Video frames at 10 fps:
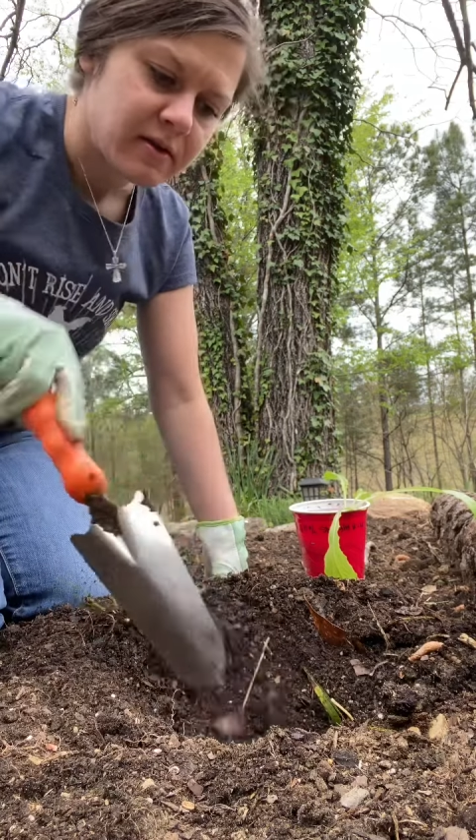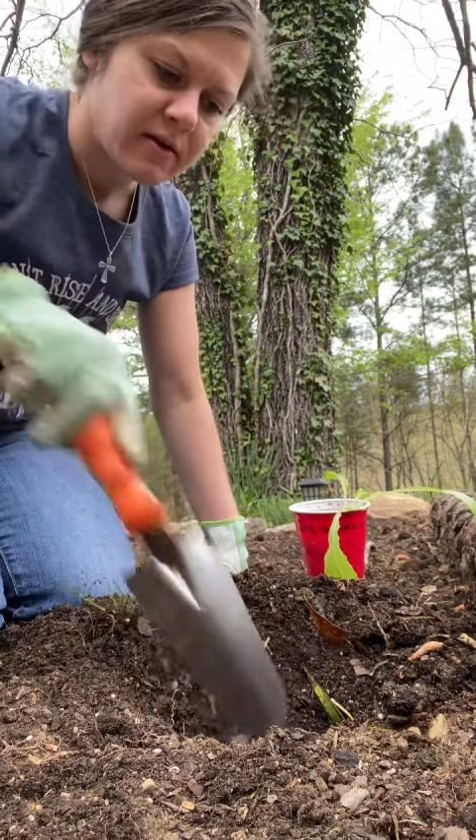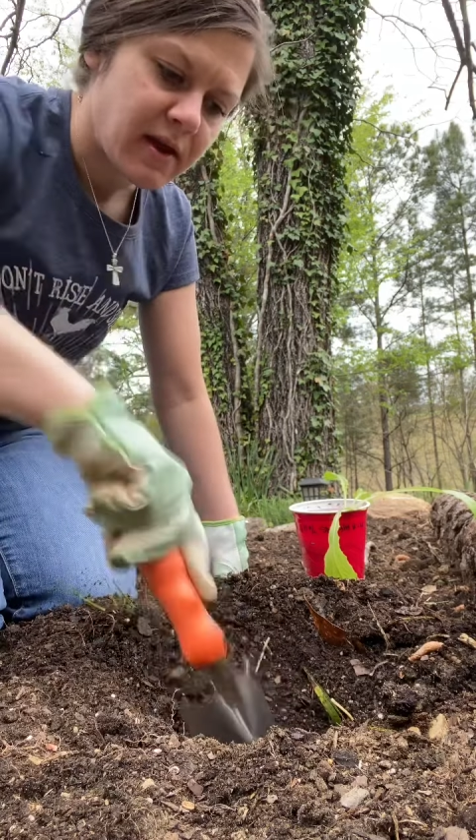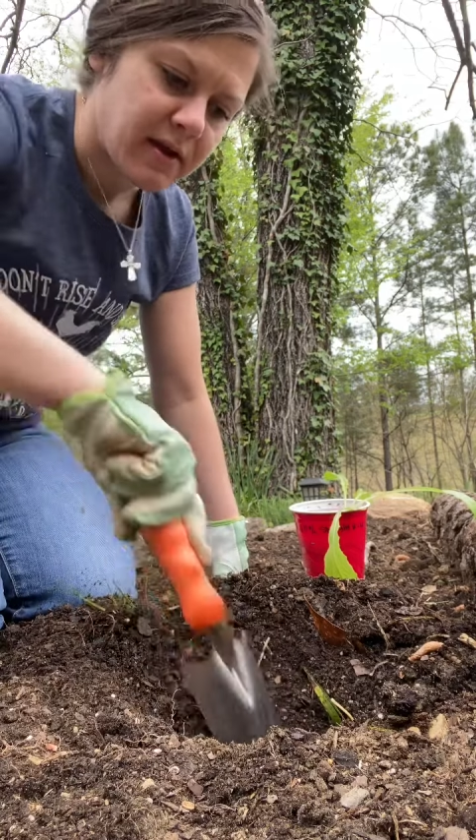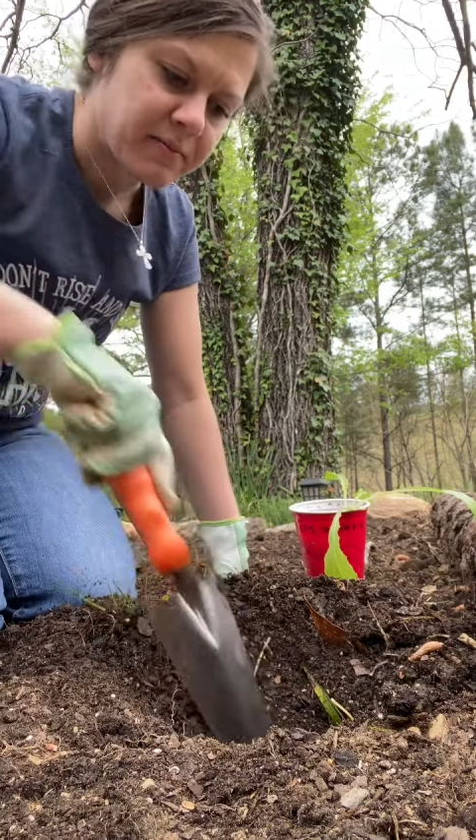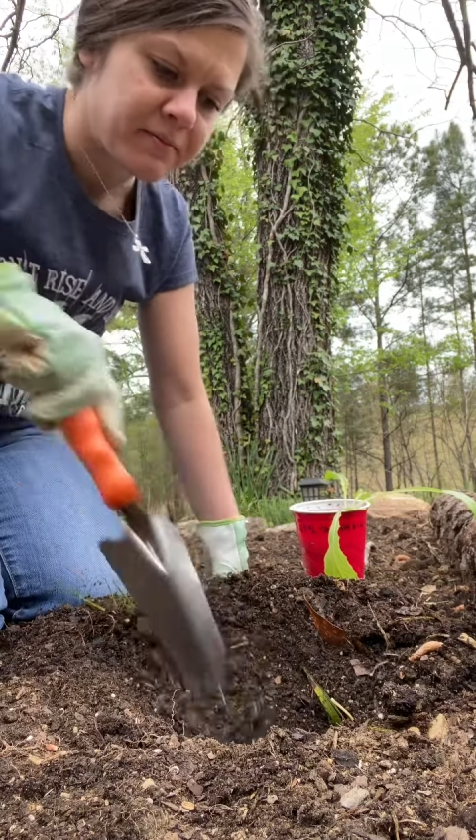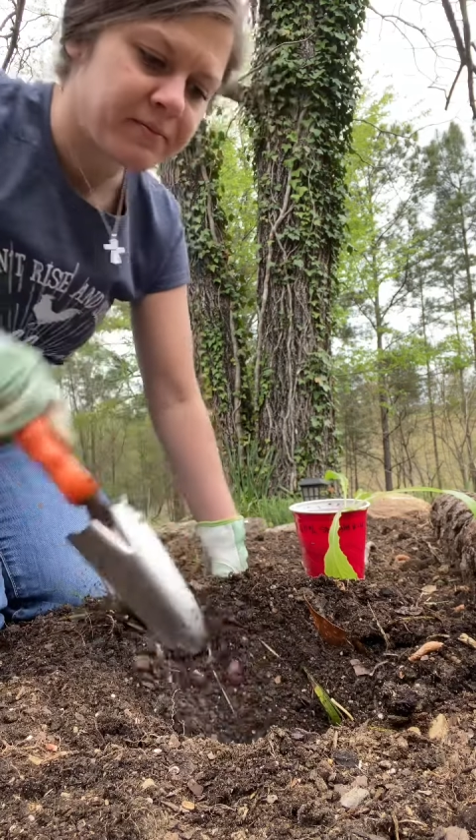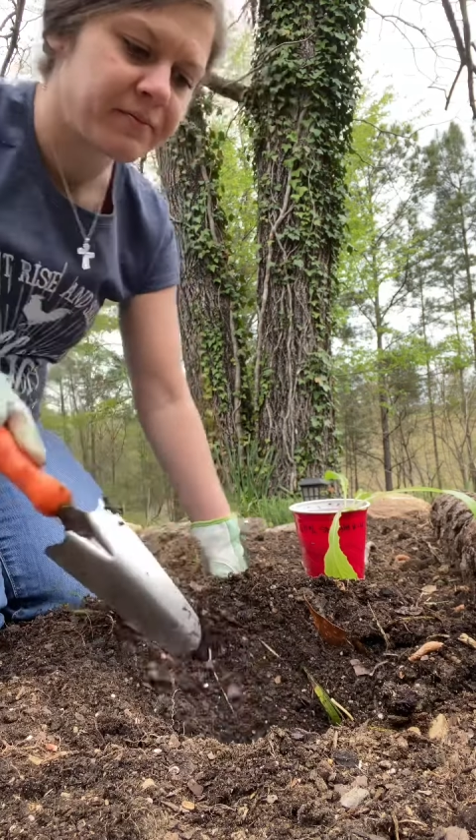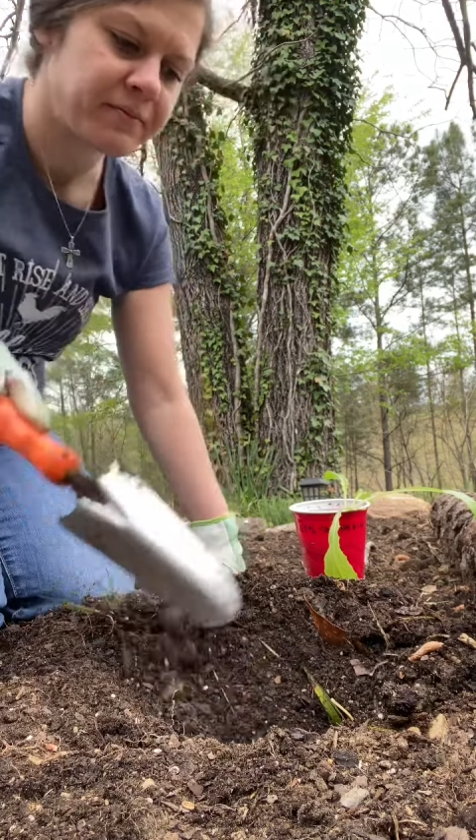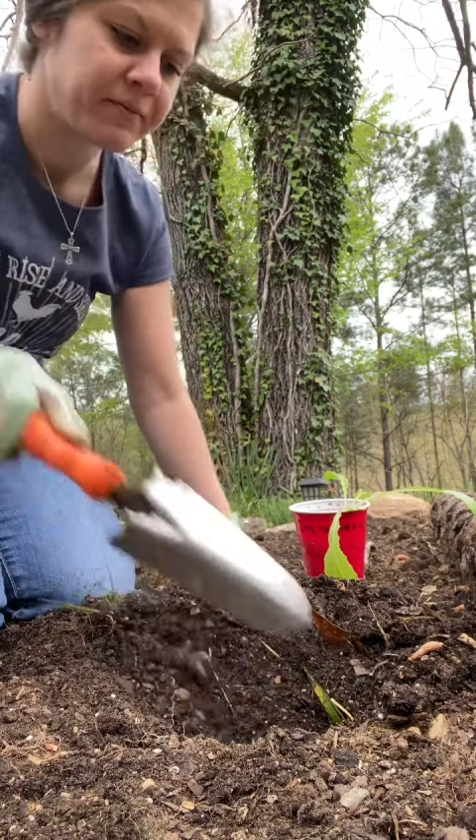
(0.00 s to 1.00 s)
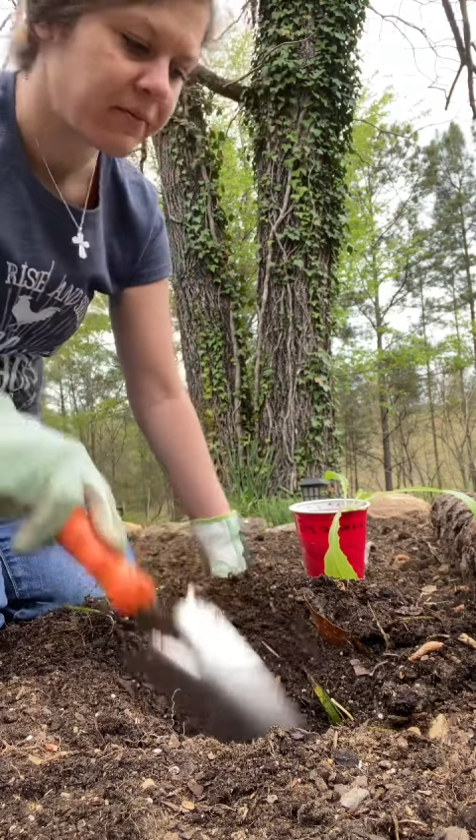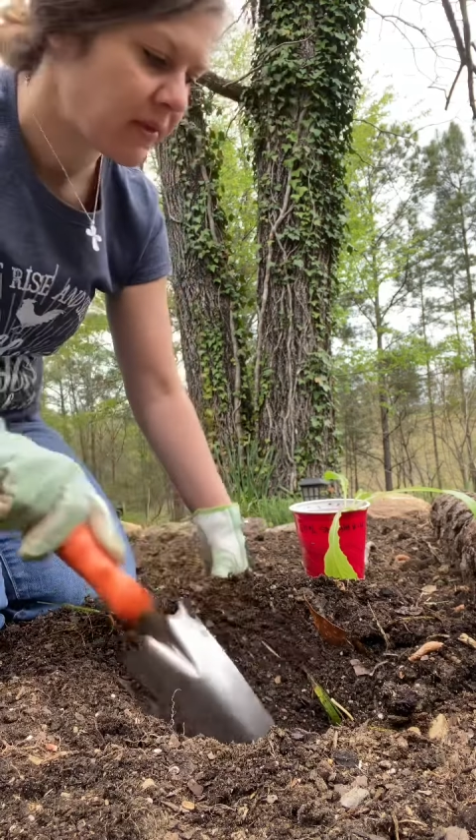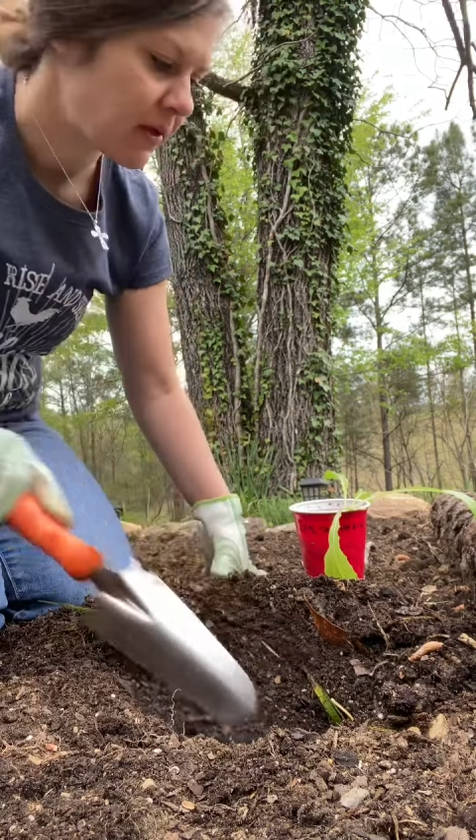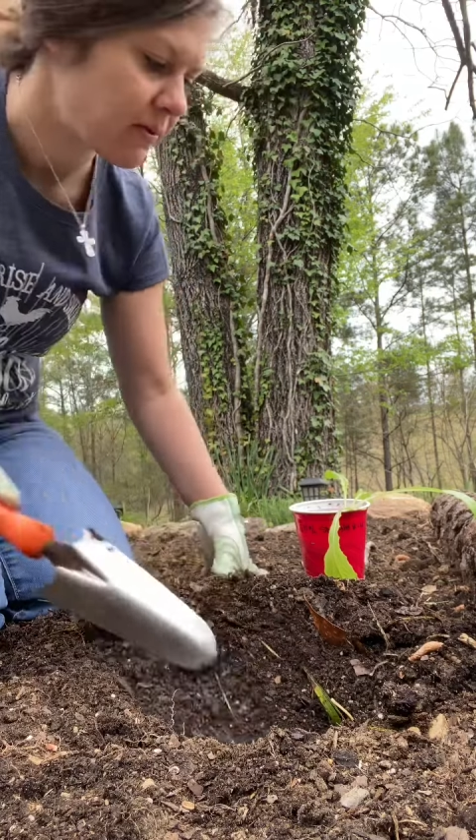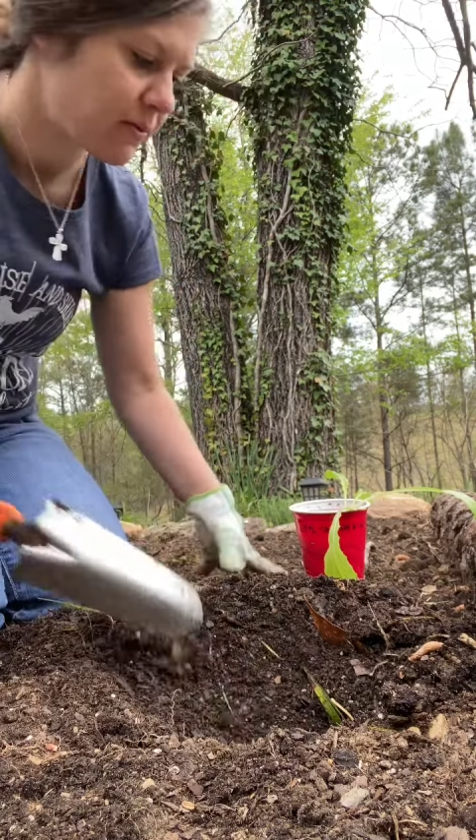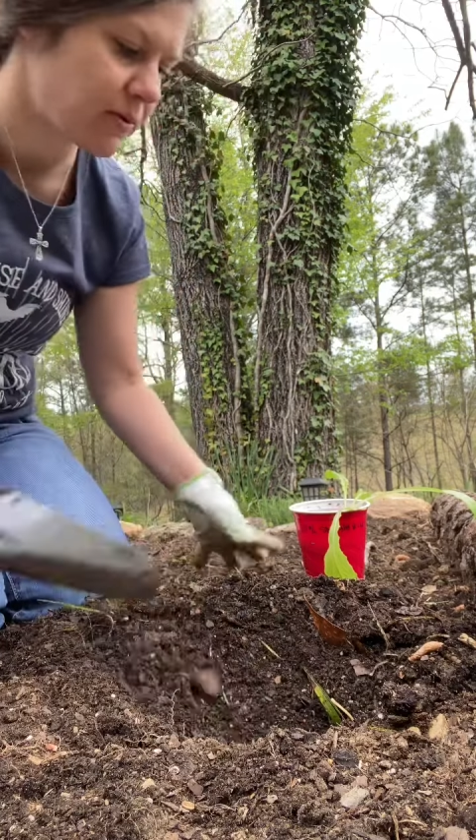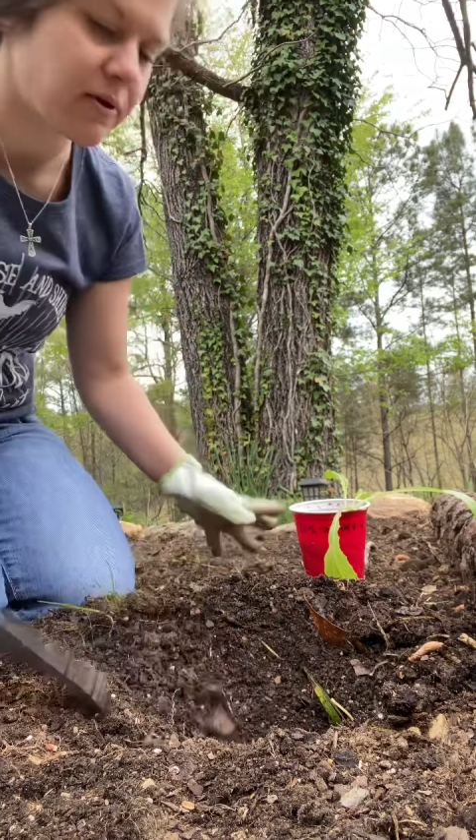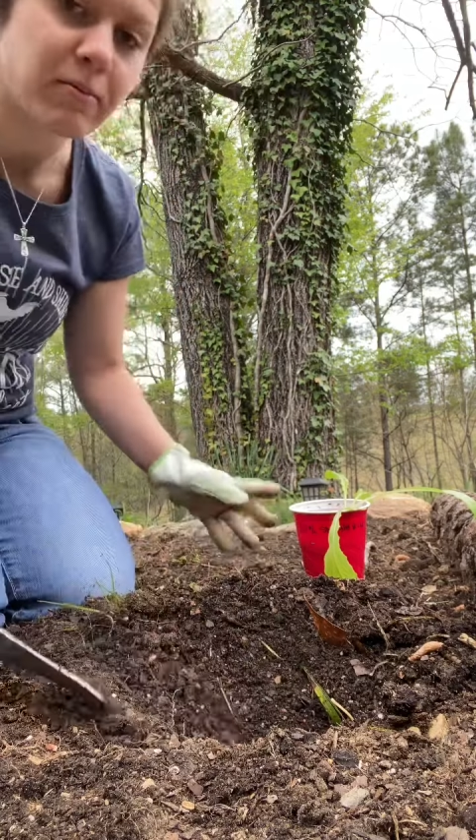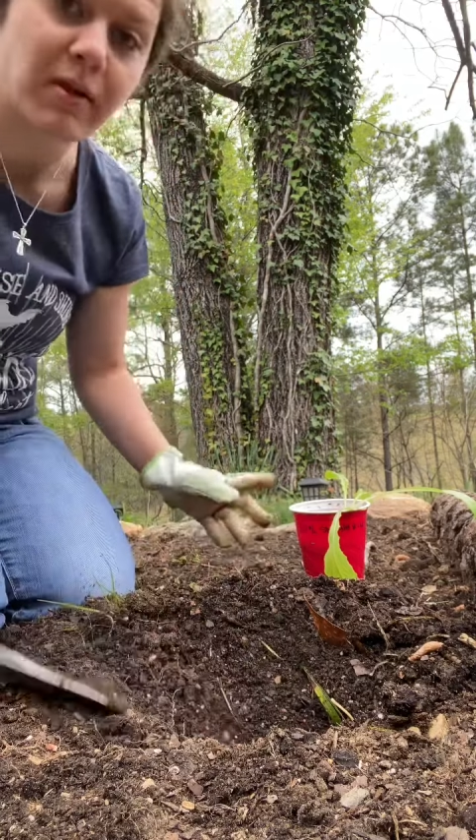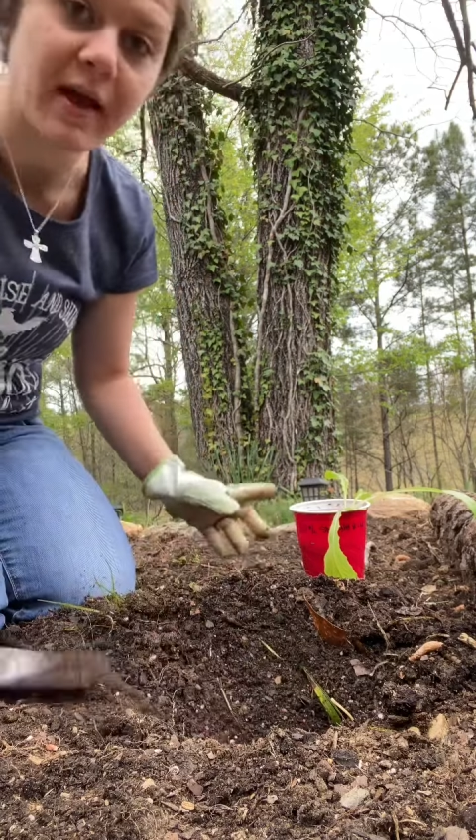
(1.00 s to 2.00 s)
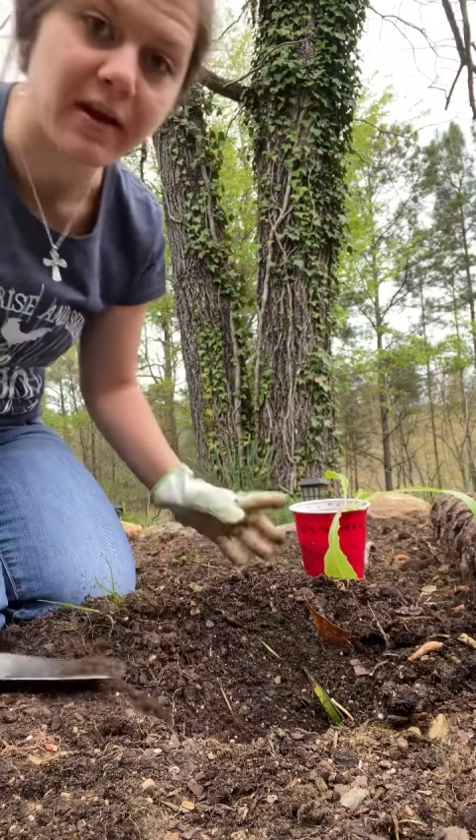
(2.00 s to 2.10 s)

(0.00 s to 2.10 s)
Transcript: Now, we're going to plant